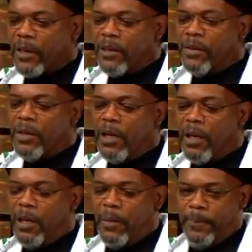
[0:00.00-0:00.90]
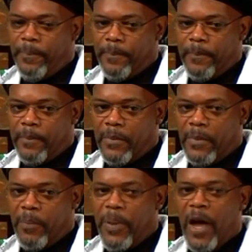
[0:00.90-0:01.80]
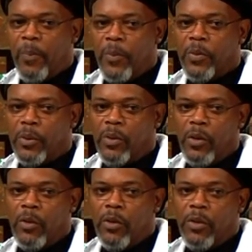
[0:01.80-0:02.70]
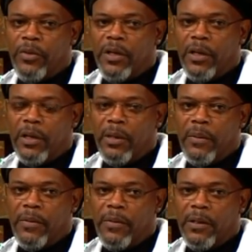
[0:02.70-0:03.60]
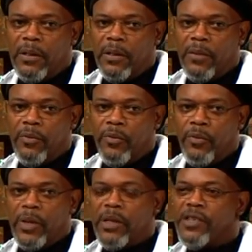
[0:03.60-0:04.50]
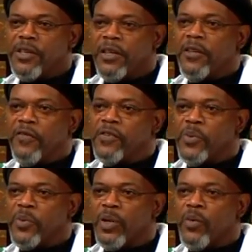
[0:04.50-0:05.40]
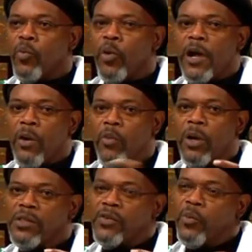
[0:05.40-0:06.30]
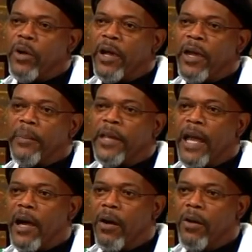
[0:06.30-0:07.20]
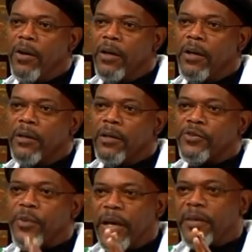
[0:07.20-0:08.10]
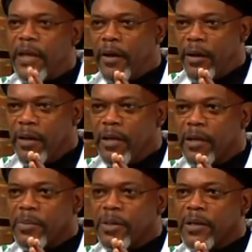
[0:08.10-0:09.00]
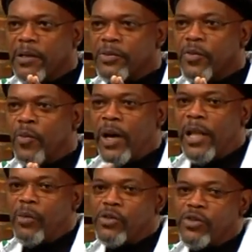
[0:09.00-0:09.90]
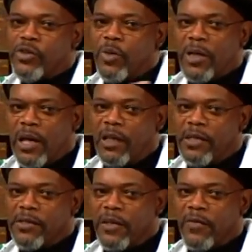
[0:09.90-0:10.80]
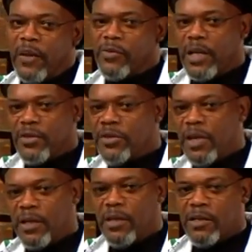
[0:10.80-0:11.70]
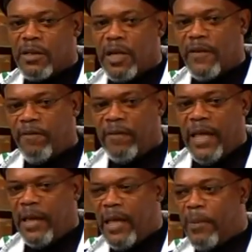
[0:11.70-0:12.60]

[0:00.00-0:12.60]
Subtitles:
the palpable or the realistic difference between where I was and I am now is right there. Because while I was doing all this stuff, I was kind of stuck in this kind of flatline